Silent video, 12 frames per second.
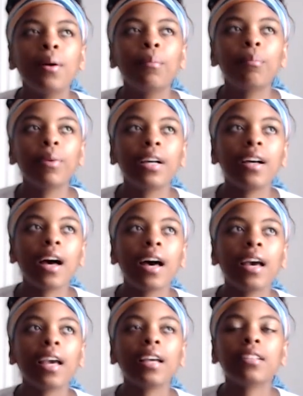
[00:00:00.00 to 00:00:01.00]
but
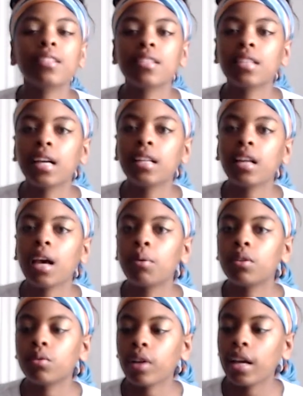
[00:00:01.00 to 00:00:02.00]
I decided I
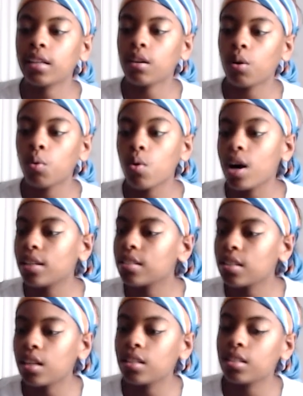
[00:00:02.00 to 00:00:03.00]
would write a
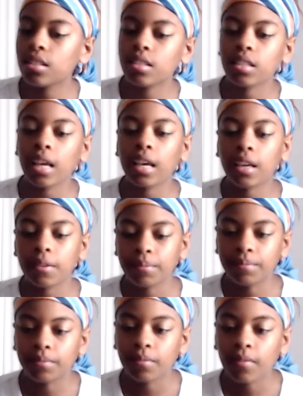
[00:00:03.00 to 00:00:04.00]
one-sentence, like,
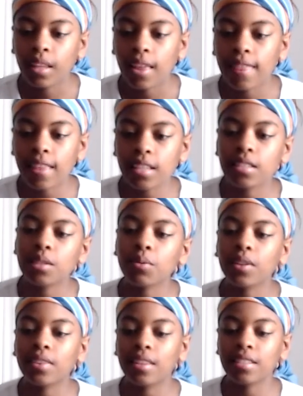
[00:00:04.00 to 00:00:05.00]
this is
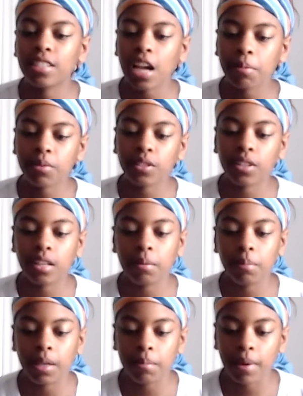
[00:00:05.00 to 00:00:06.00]
what this chapter is going to
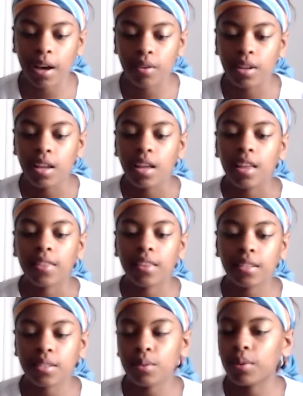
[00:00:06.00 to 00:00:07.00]
be about.
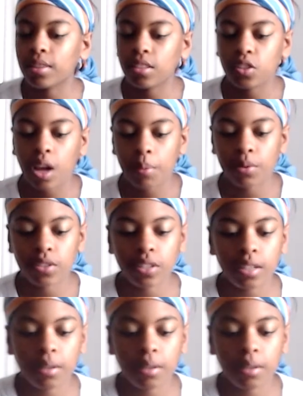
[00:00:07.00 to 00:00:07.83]
This is what this chapter is going to